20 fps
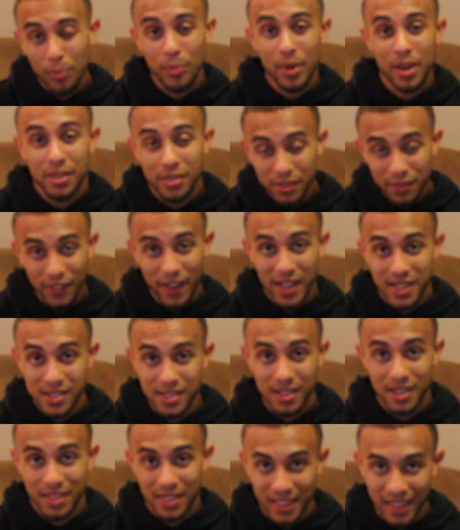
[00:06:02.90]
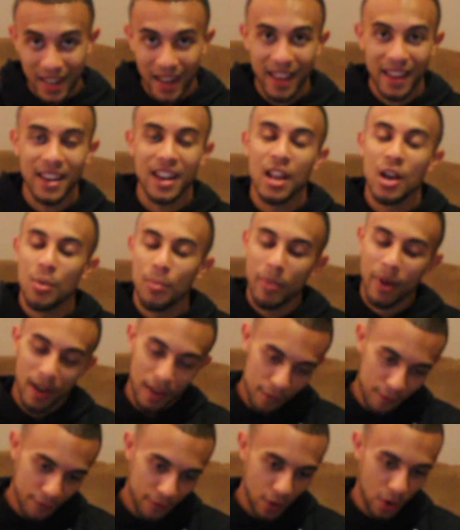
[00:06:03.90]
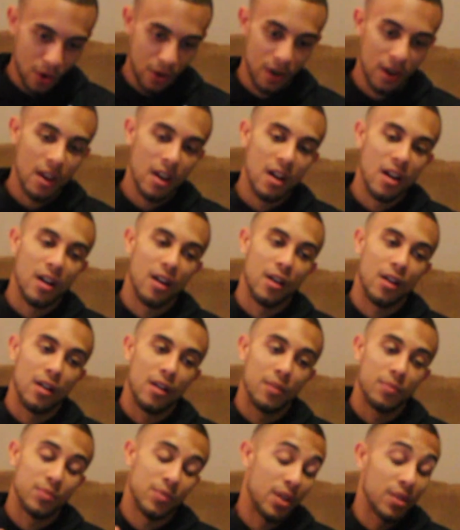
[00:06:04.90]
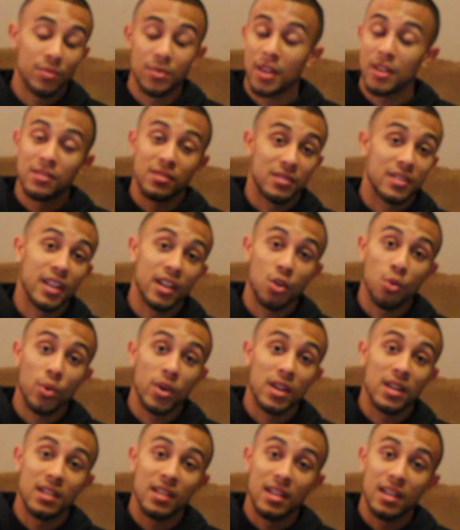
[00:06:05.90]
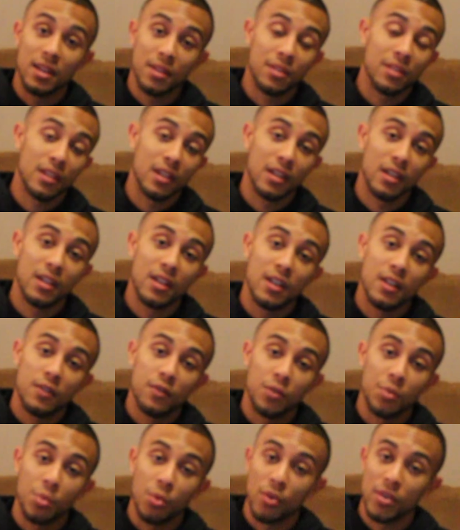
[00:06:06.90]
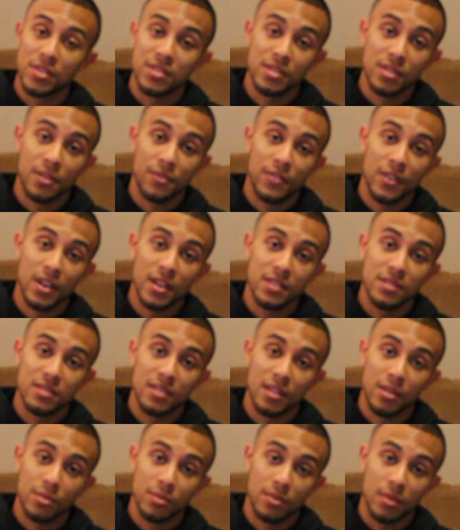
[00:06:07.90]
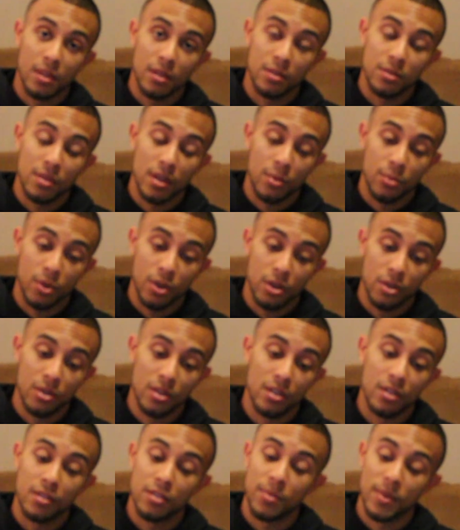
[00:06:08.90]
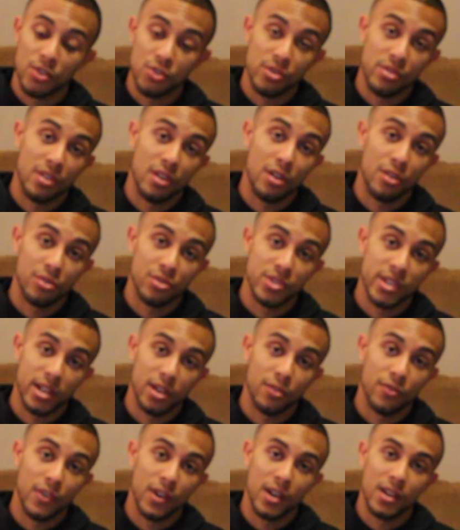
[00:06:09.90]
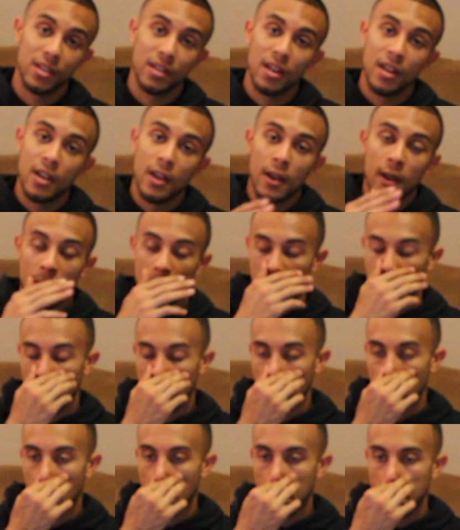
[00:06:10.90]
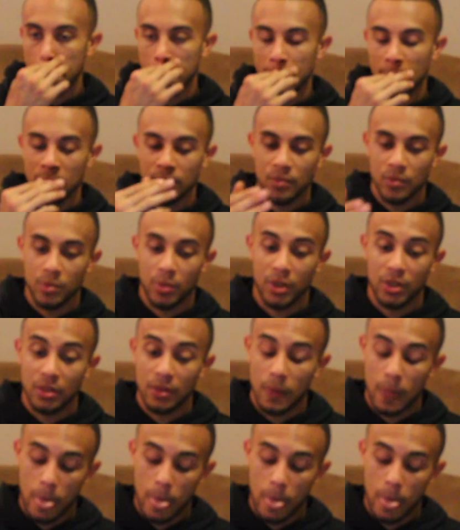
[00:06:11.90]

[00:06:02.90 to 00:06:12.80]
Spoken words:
best fights of the night by far. That doesn't take away anything from the rest of the fights. They were good, especially that other title fight. But